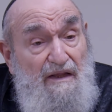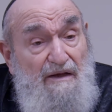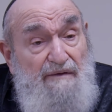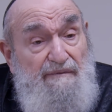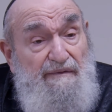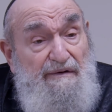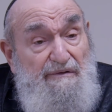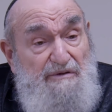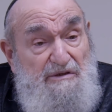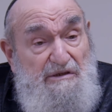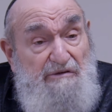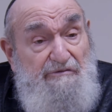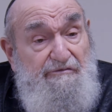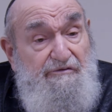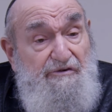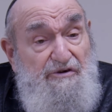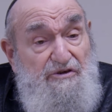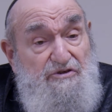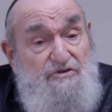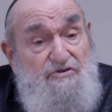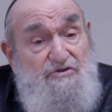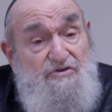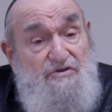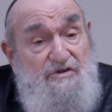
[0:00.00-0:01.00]
or the
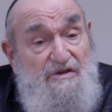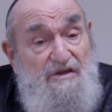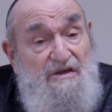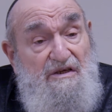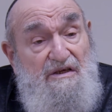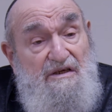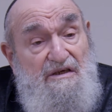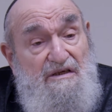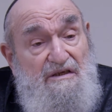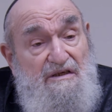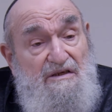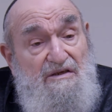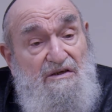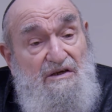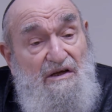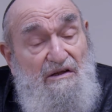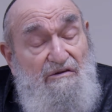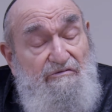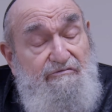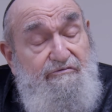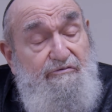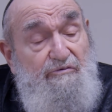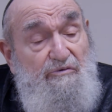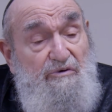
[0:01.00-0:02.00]
first uh,
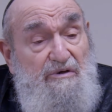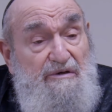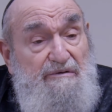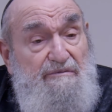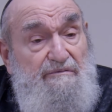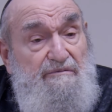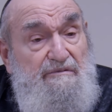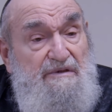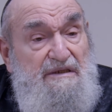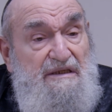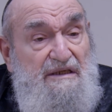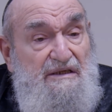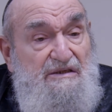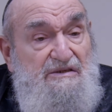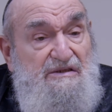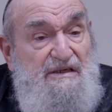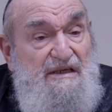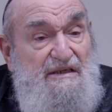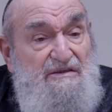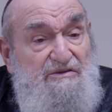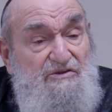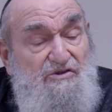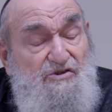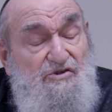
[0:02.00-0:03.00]
Gulf War, when they
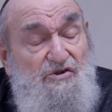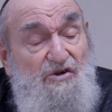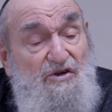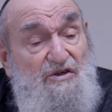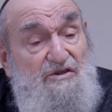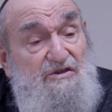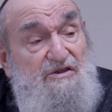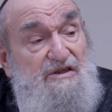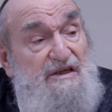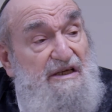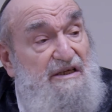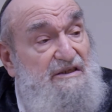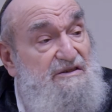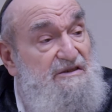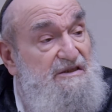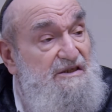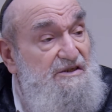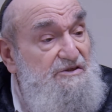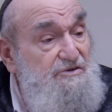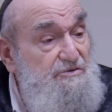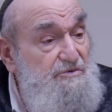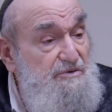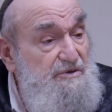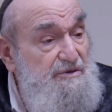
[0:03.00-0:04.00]
sent Scuds against
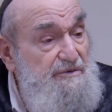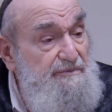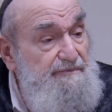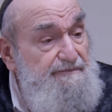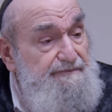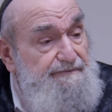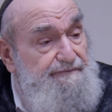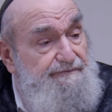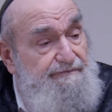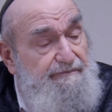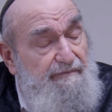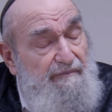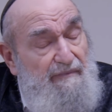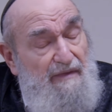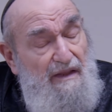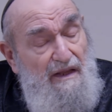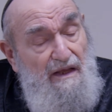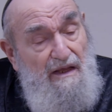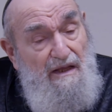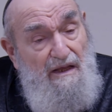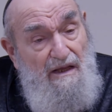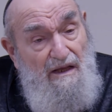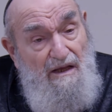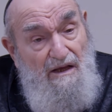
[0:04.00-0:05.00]
Israel,
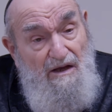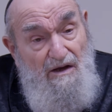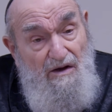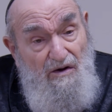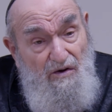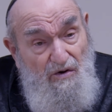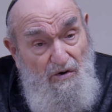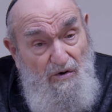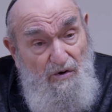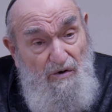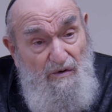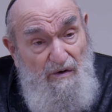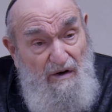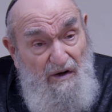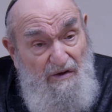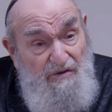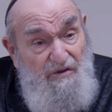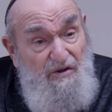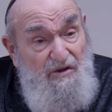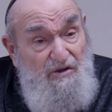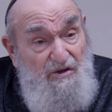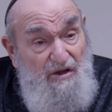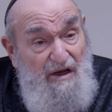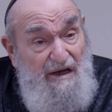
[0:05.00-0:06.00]
or
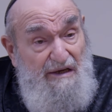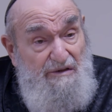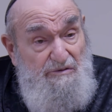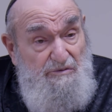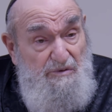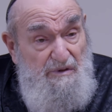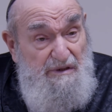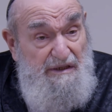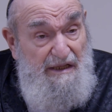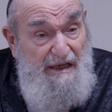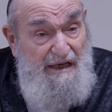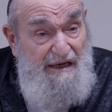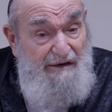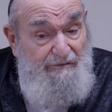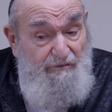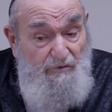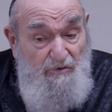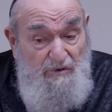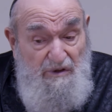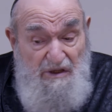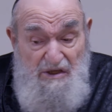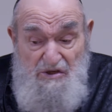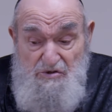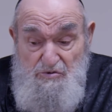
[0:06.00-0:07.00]
other times when they have
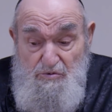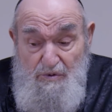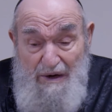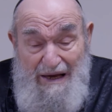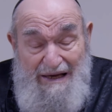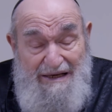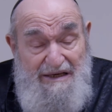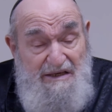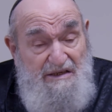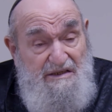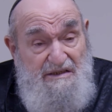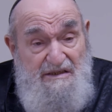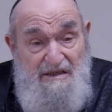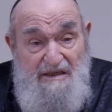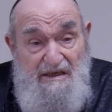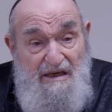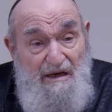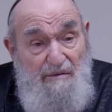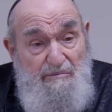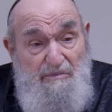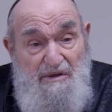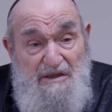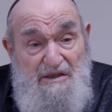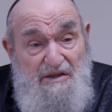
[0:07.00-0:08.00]
all these rockets that
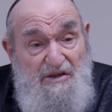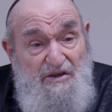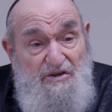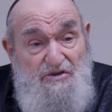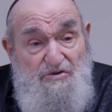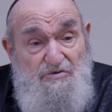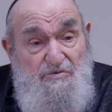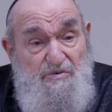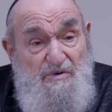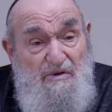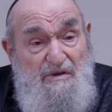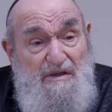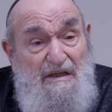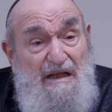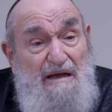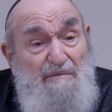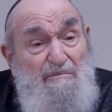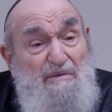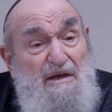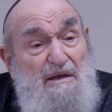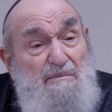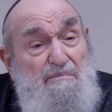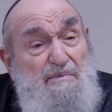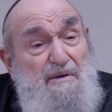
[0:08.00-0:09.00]
come into Israel. How
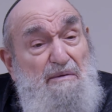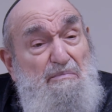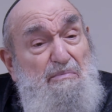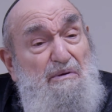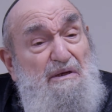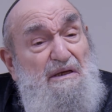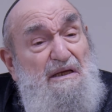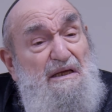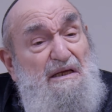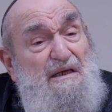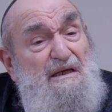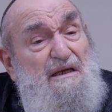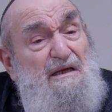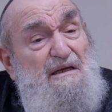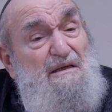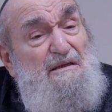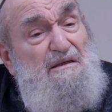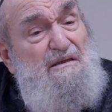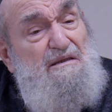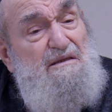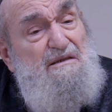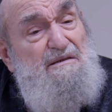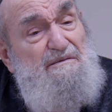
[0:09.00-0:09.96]
many people get killed?